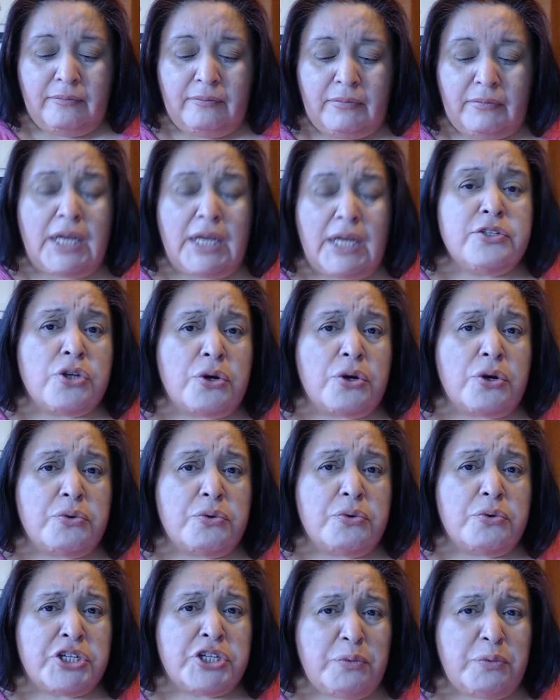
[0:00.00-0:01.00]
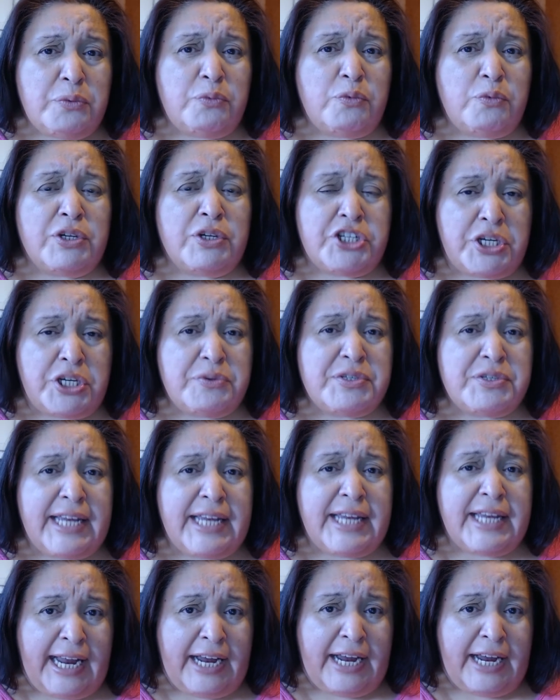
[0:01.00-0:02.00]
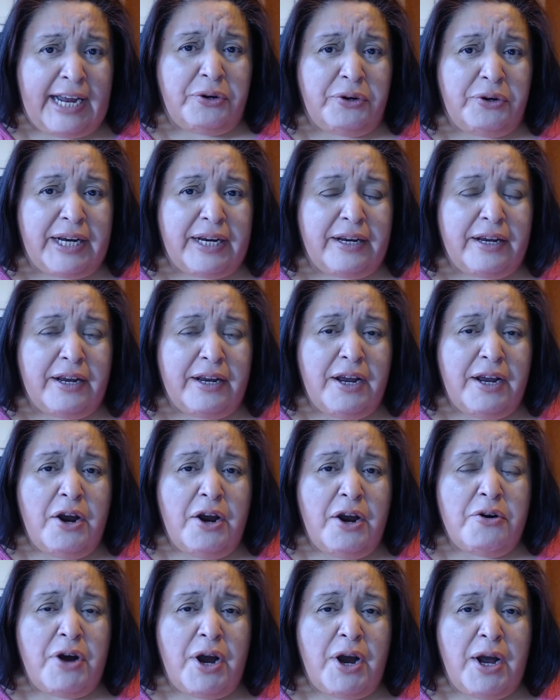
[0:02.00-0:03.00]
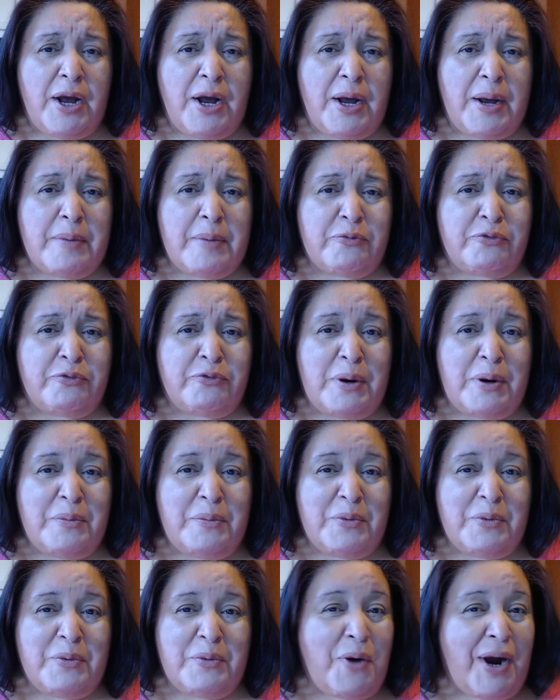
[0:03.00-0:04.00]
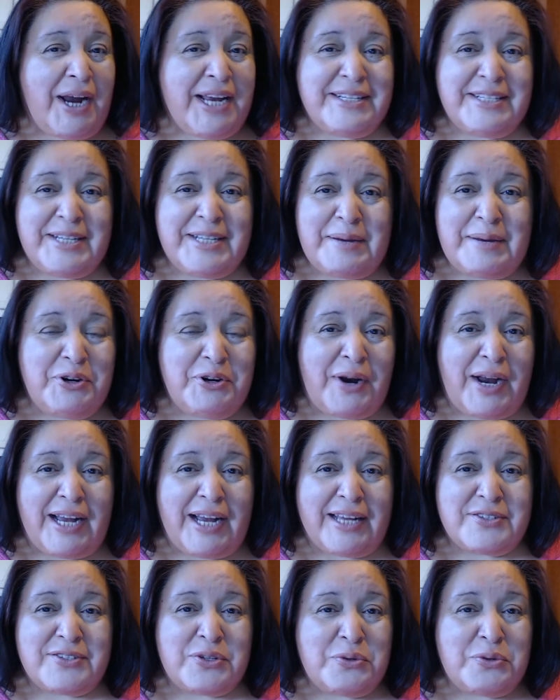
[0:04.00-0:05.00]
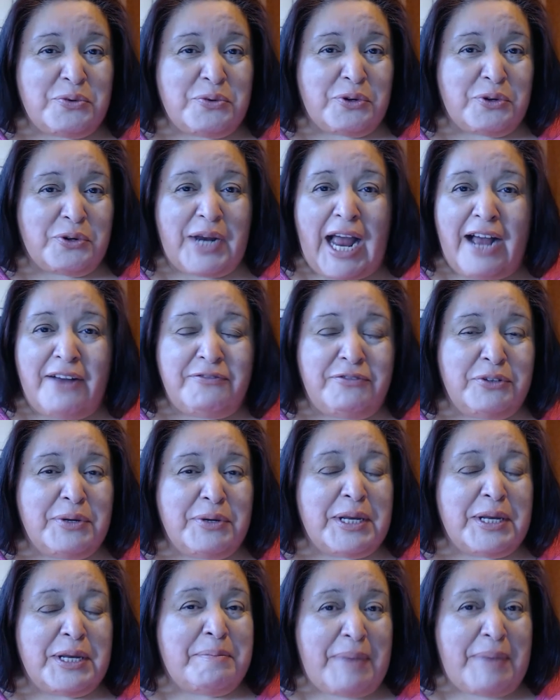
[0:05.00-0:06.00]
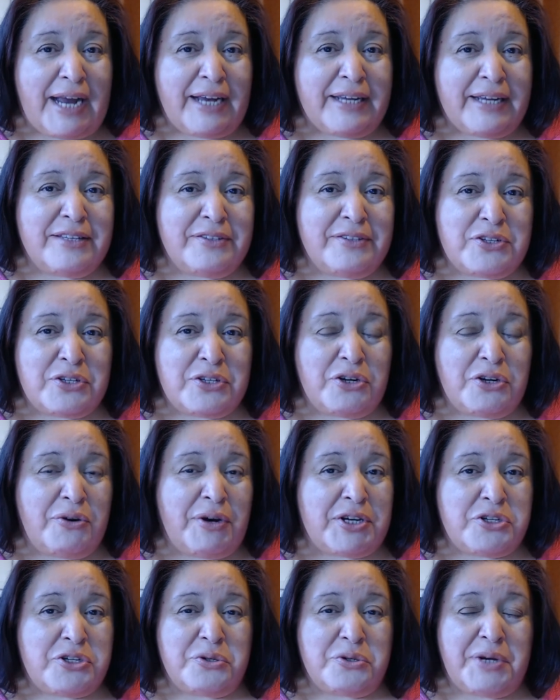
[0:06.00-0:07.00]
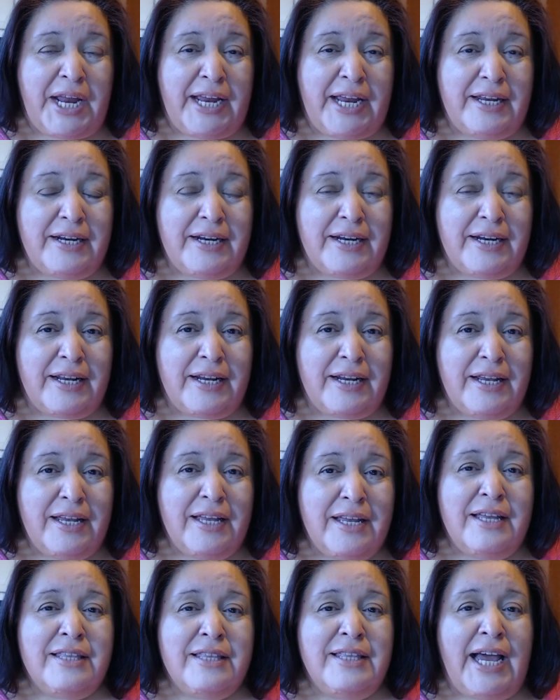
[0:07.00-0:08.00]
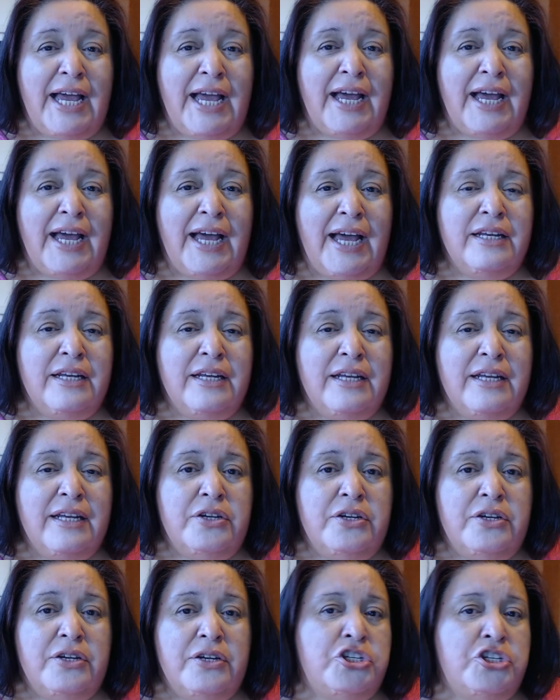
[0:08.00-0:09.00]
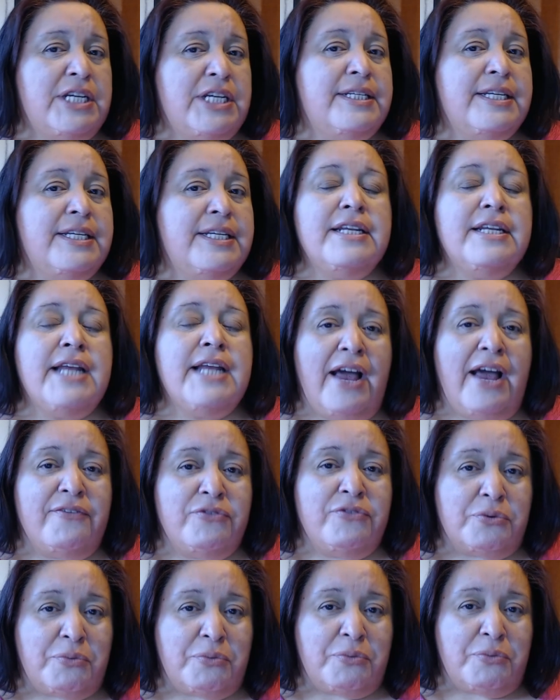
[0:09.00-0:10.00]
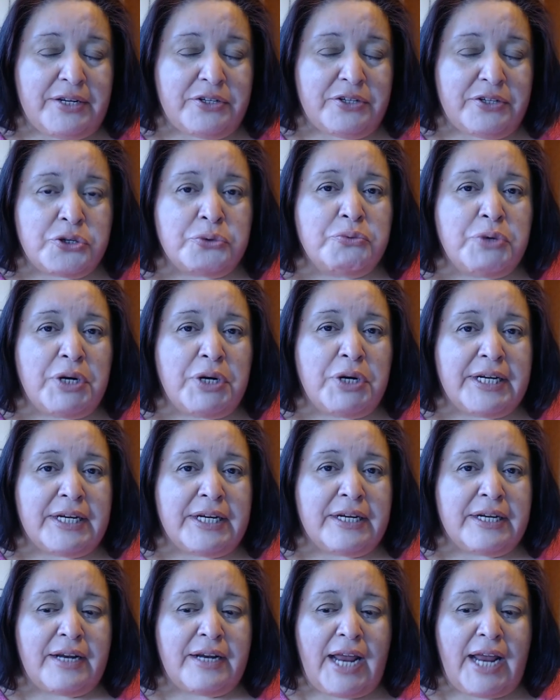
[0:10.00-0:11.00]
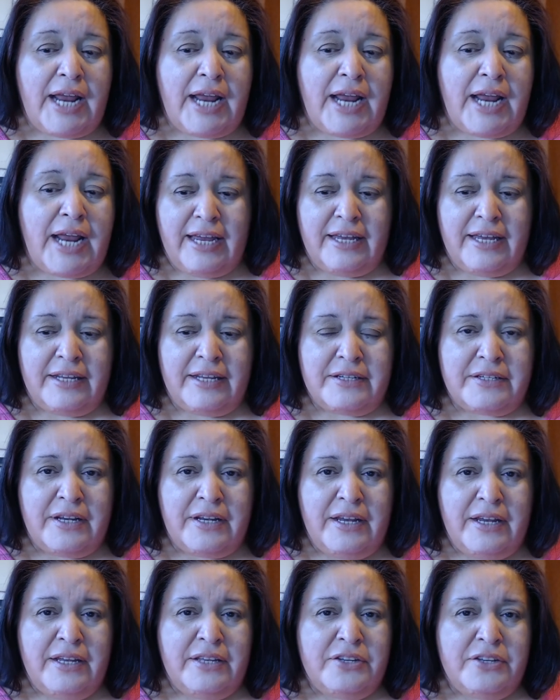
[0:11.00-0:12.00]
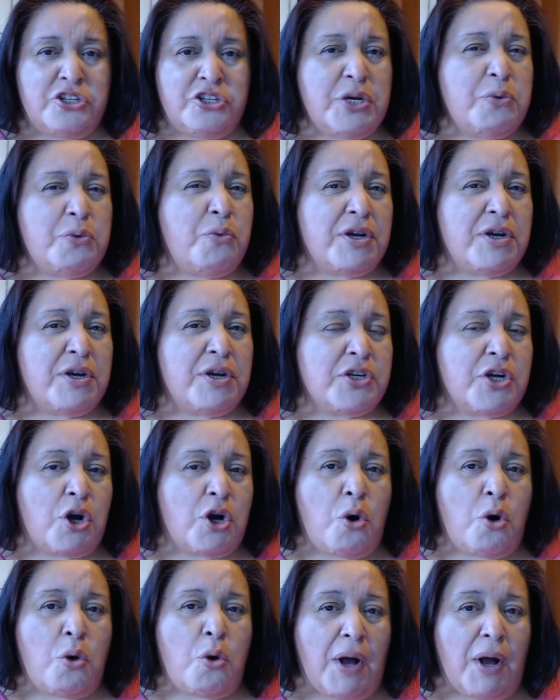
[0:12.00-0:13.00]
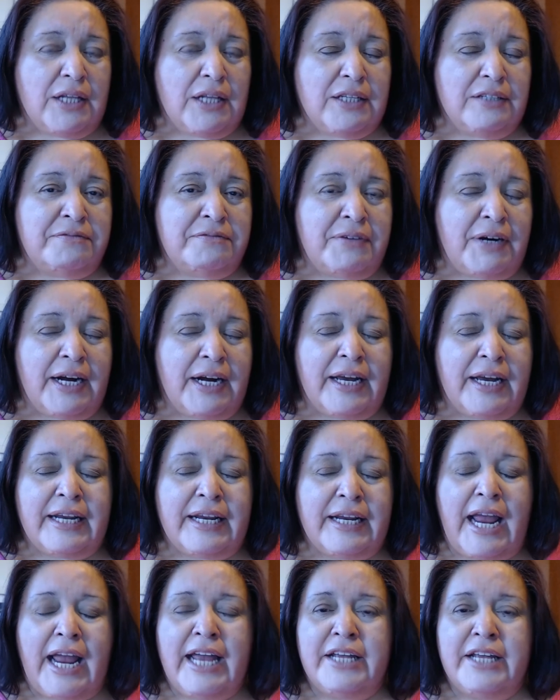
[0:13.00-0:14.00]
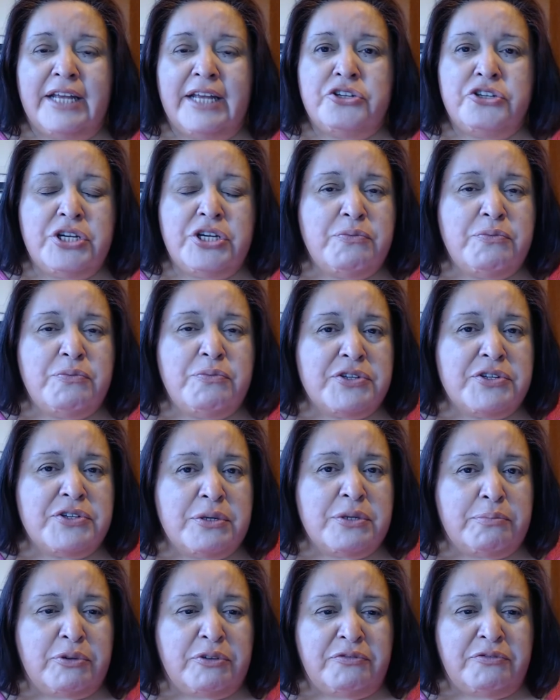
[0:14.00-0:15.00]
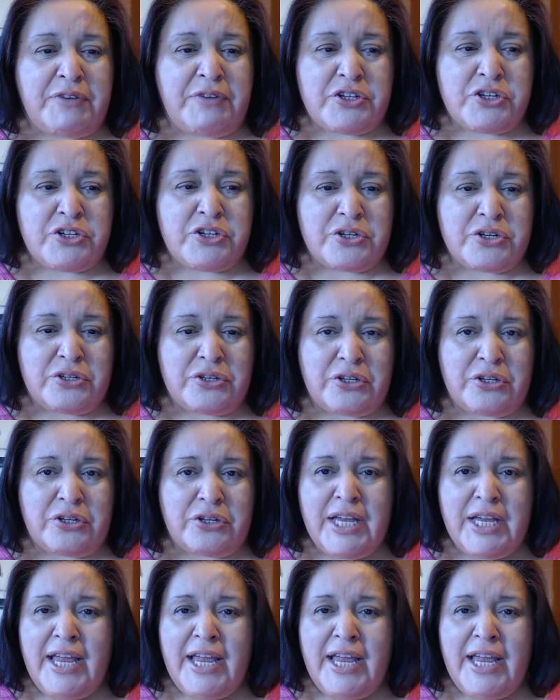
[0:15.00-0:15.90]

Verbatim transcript: and so she, what she was encountering uh, from white Democrats who were affluent and backing this congressional candidate, that she didn't have the right to run, and she wasn't qualified, and she wasn't professional,